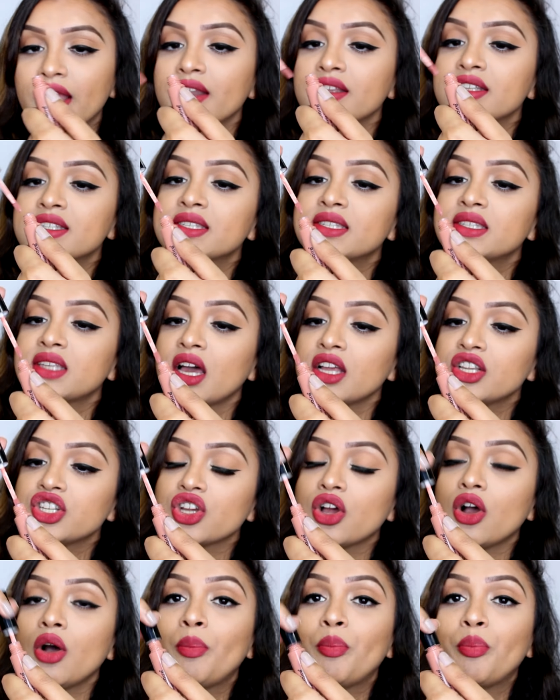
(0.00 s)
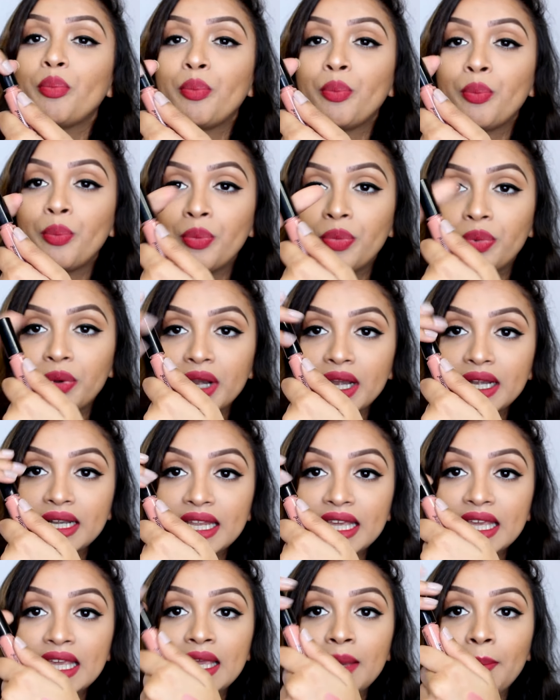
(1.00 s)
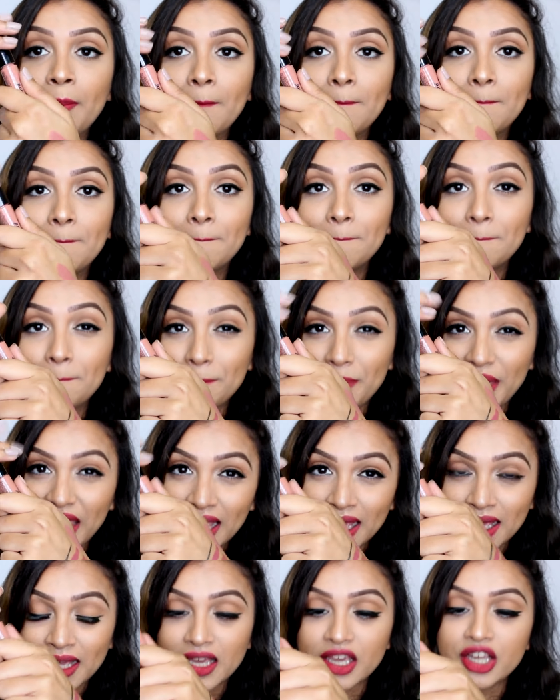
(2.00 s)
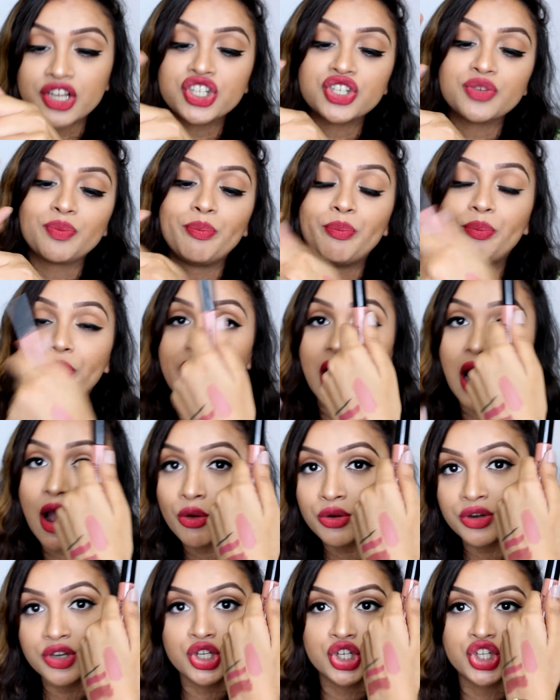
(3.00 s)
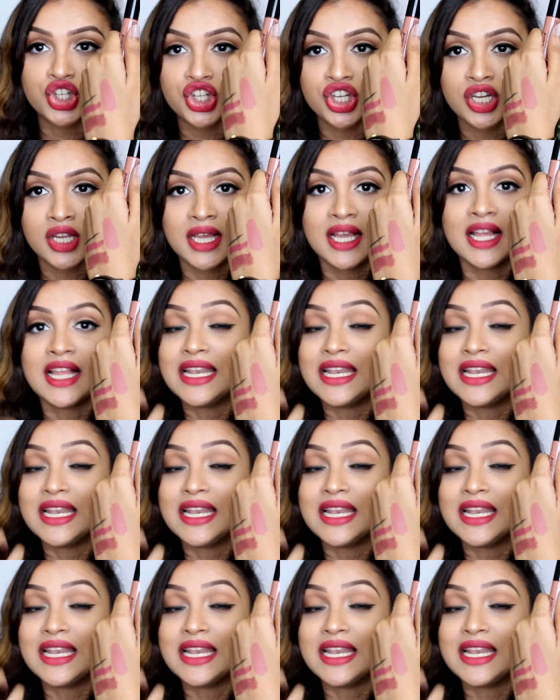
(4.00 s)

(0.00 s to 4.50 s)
It is such a pretty pinkish brownish,